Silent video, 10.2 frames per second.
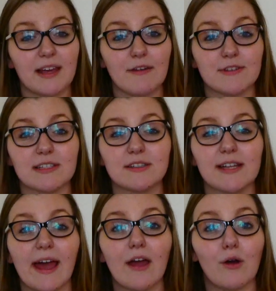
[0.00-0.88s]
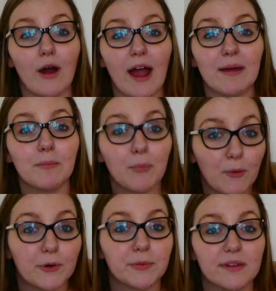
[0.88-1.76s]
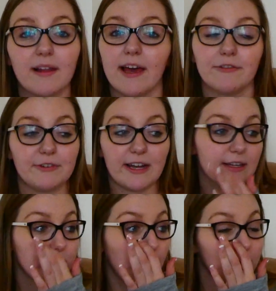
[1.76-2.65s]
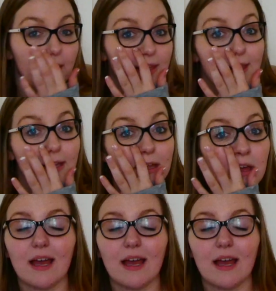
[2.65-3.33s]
every single day or I am bored with life and I don't like it.